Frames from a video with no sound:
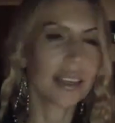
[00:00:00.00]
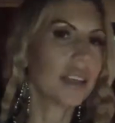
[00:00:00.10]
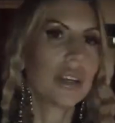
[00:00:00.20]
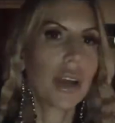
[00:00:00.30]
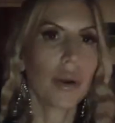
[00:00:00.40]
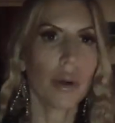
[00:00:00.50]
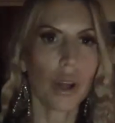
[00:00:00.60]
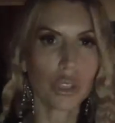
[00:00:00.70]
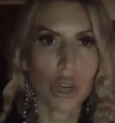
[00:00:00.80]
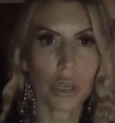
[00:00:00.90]
You know, I'll
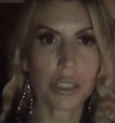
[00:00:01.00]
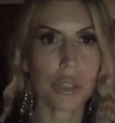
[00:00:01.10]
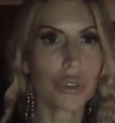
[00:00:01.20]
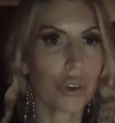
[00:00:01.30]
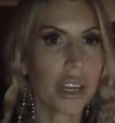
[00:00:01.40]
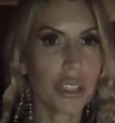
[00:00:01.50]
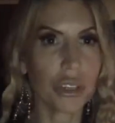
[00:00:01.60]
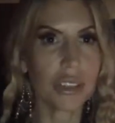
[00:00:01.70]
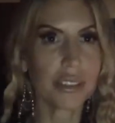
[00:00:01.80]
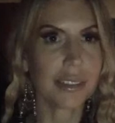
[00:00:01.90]
talk to
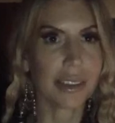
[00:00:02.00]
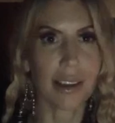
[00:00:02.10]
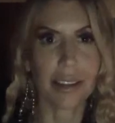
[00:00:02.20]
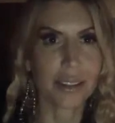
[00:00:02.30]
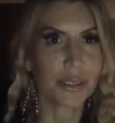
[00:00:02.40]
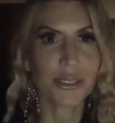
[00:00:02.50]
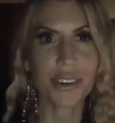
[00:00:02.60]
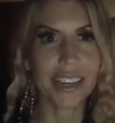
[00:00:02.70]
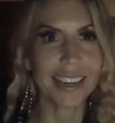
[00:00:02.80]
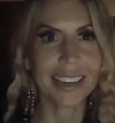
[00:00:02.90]
strangers on the
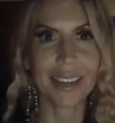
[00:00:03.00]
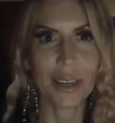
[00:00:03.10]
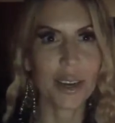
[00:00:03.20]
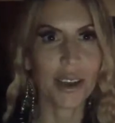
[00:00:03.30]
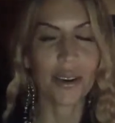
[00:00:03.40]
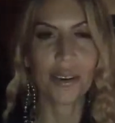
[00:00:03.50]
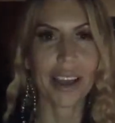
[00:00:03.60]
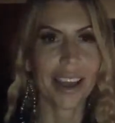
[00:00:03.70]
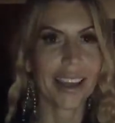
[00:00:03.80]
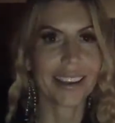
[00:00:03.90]
street, you know,
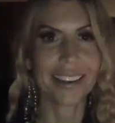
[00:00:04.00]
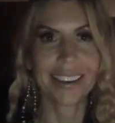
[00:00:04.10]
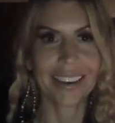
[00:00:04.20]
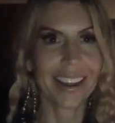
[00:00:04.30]
and